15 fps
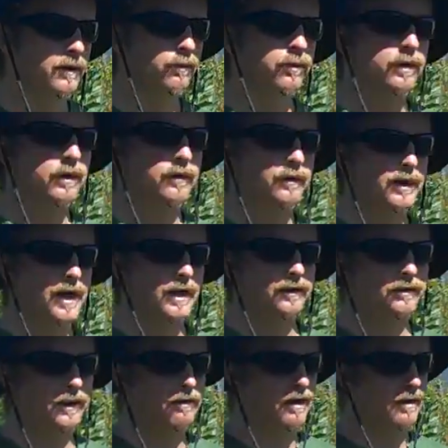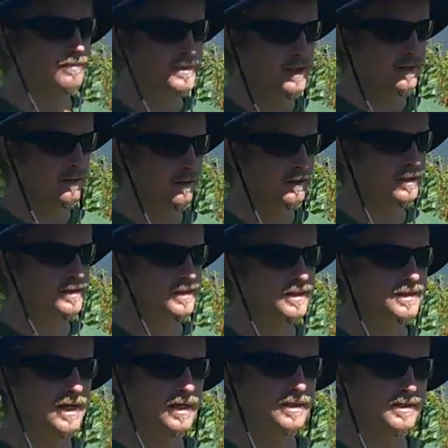And what are the calorie crops that are going to
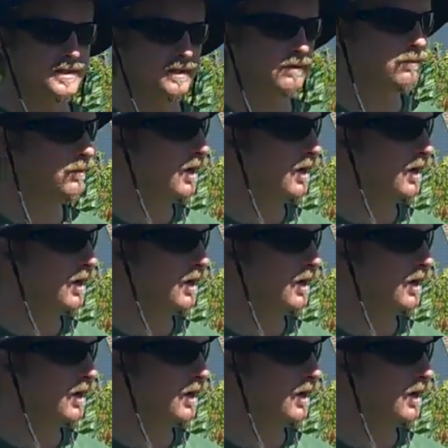sustain us here?